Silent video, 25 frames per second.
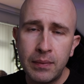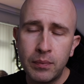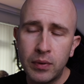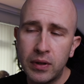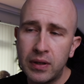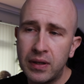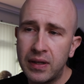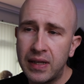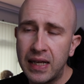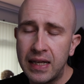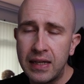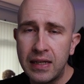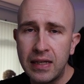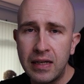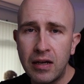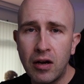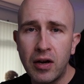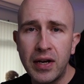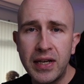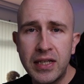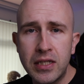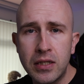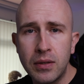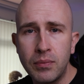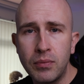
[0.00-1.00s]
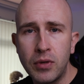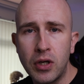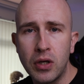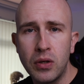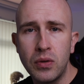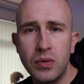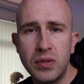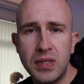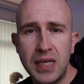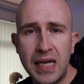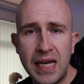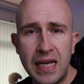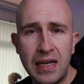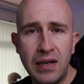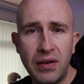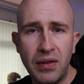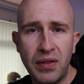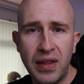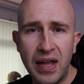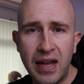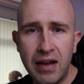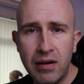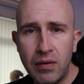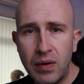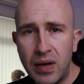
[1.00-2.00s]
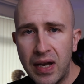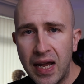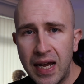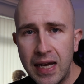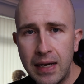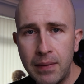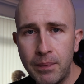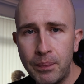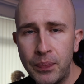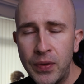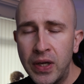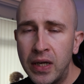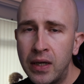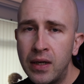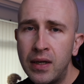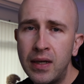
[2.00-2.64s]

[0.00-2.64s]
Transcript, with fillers: but then the item goes in their name.